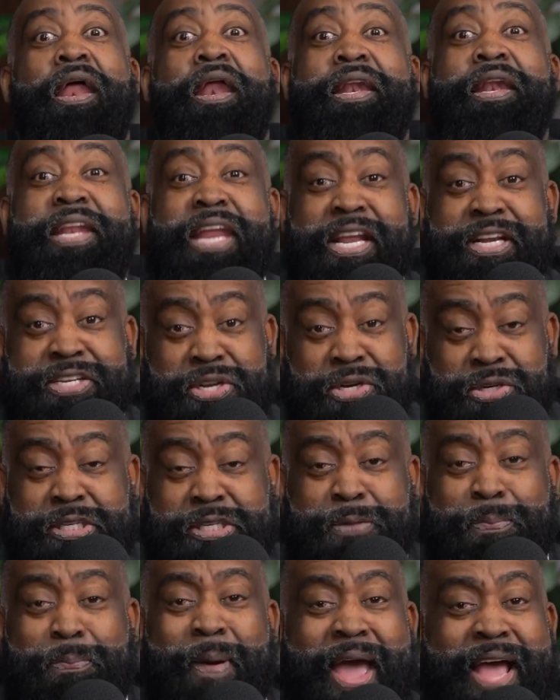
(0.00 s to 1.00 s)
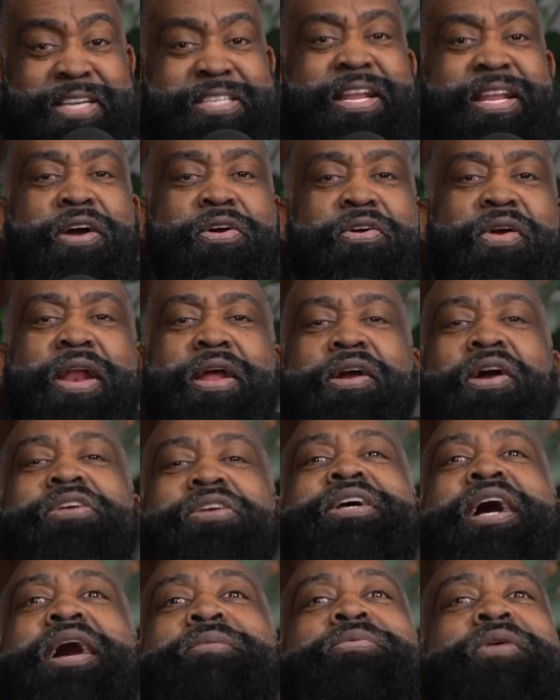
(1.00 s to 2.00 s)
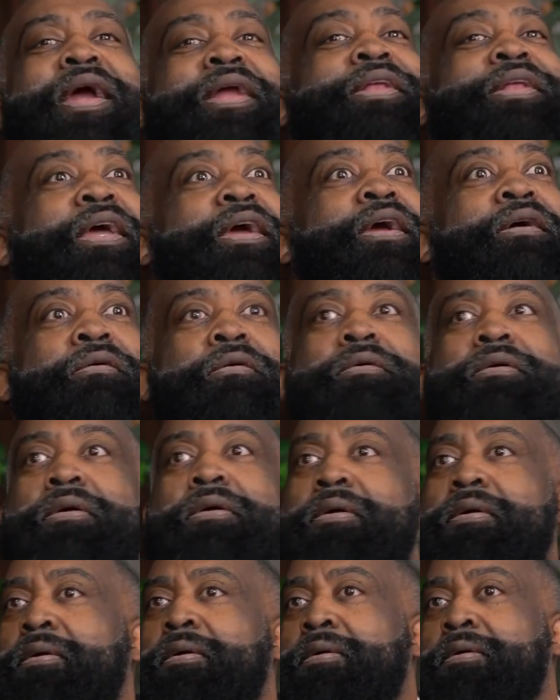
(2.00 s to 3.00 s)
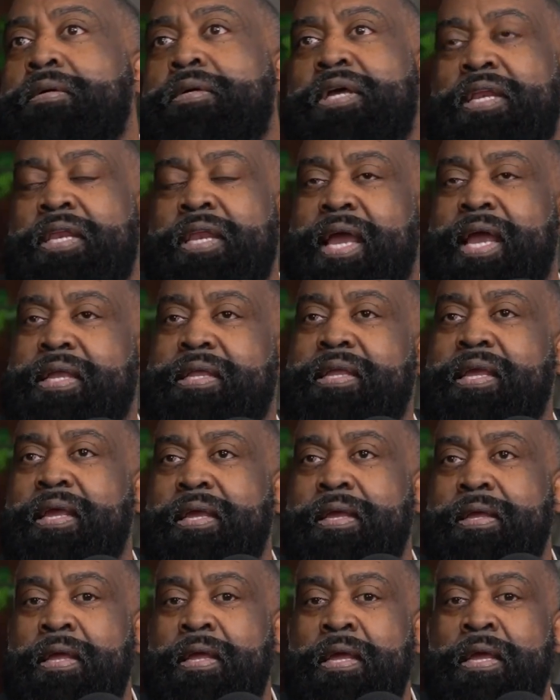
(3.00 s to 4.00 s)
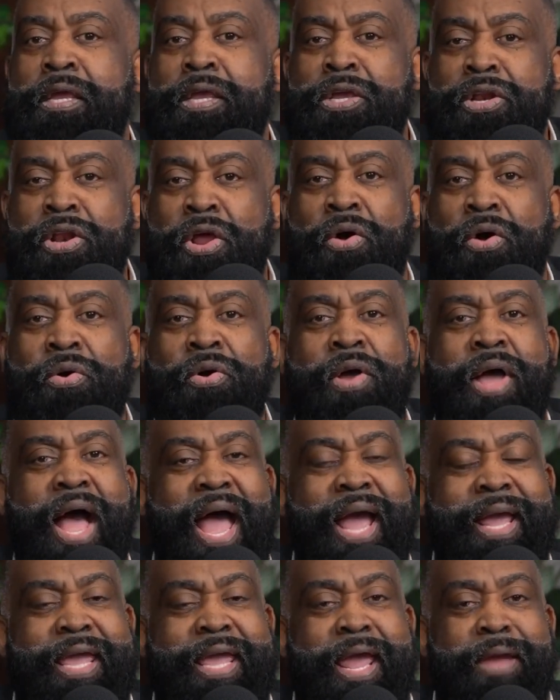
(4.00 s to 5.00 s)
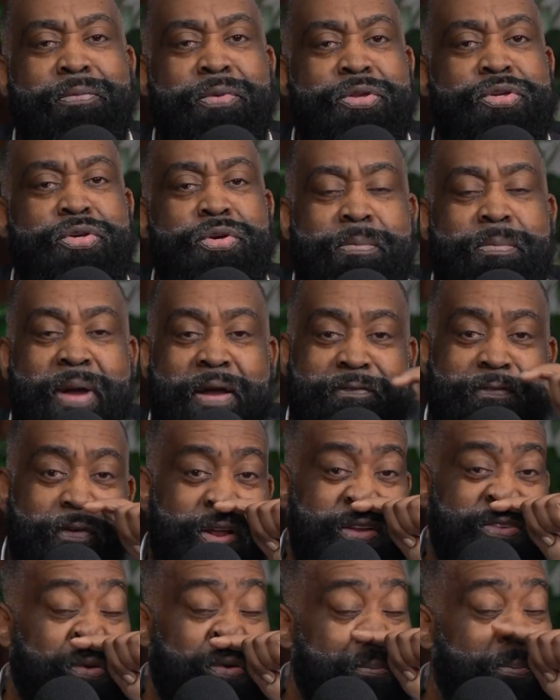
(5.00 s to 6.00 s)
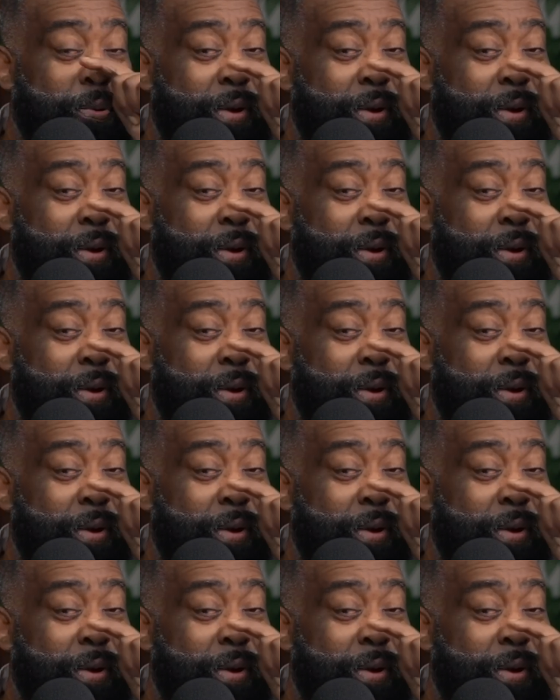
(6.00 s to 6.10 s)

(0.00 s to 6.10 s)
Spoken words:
These dudes is passing out credit cards. I'm right there collecting. You know, I came with 2 of my friends from